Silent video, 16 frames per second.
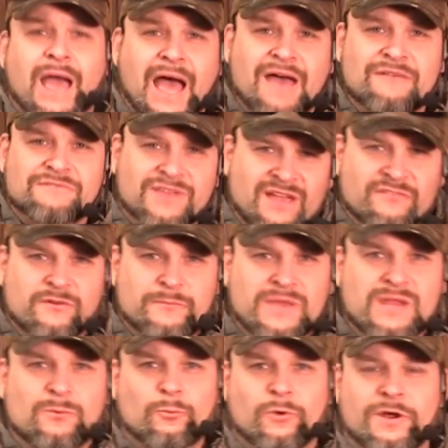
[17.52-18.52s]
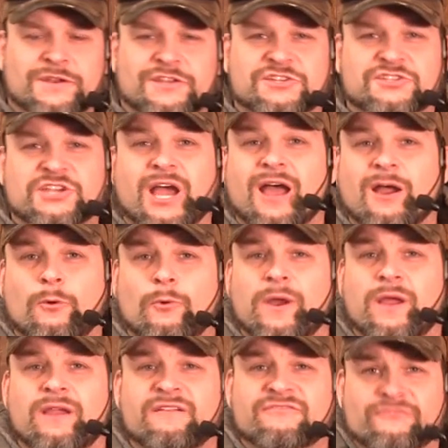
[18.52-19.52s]
I've never been one to shy
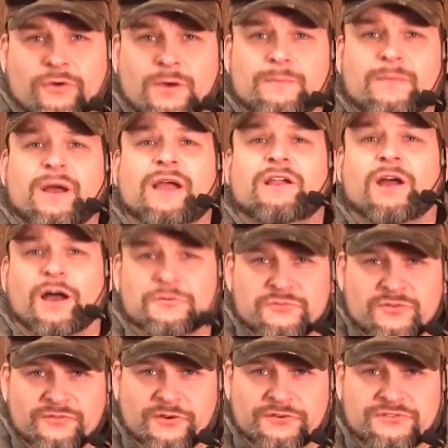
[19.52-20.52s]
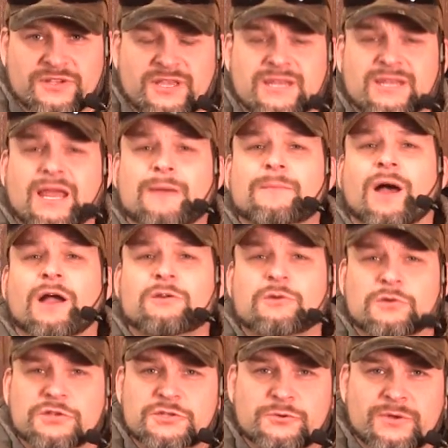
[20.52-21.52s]
away from a controversy, and I'm not
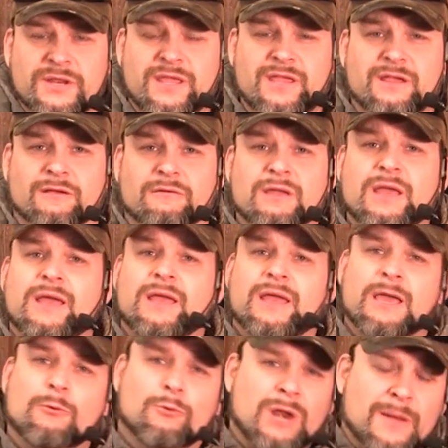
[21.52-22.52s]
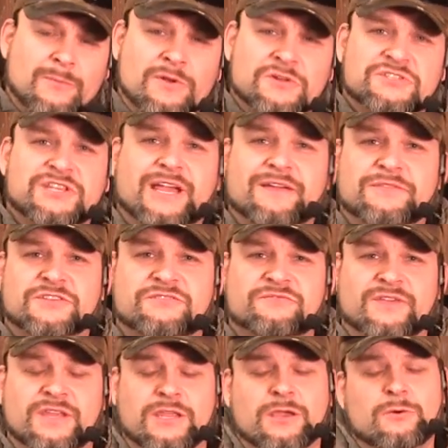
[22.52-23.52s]
going to do it here. And what I'm going to say in this
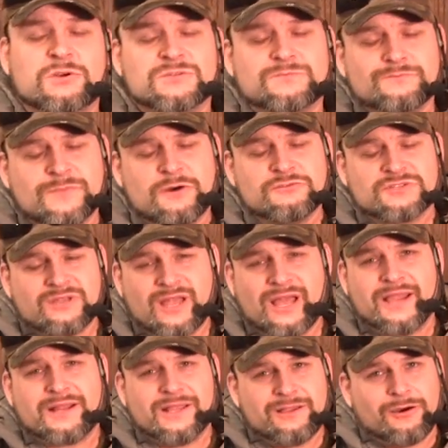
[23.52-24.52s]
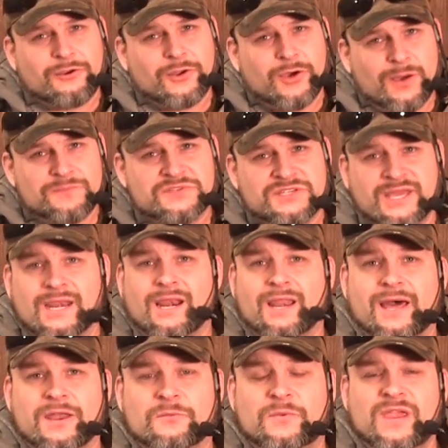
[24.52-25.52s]
video is most likely going to upset a
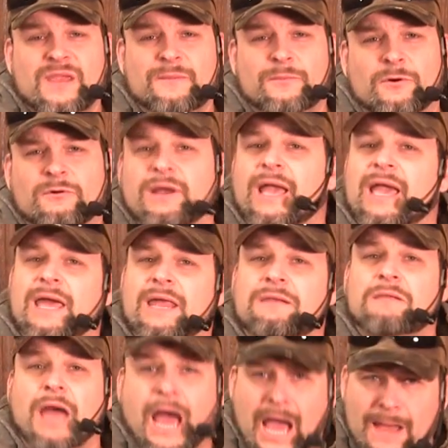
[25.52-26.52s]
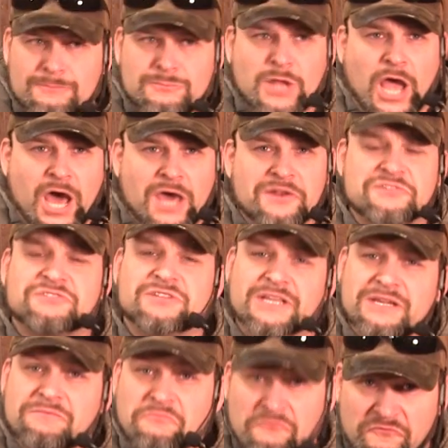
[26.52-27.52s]
lot of people, and I'm
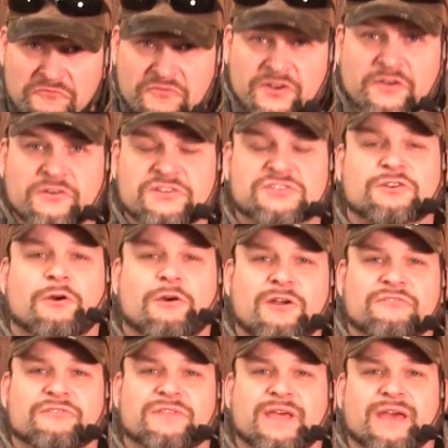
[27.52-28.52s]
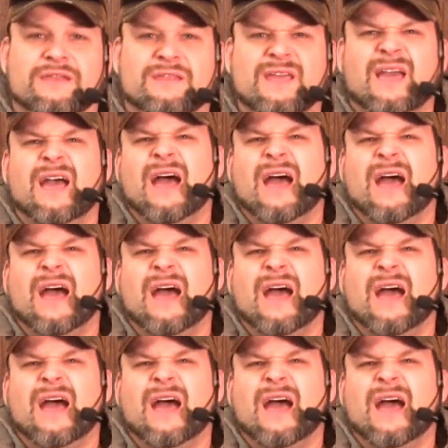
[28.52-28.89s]
honestly very sorry for that.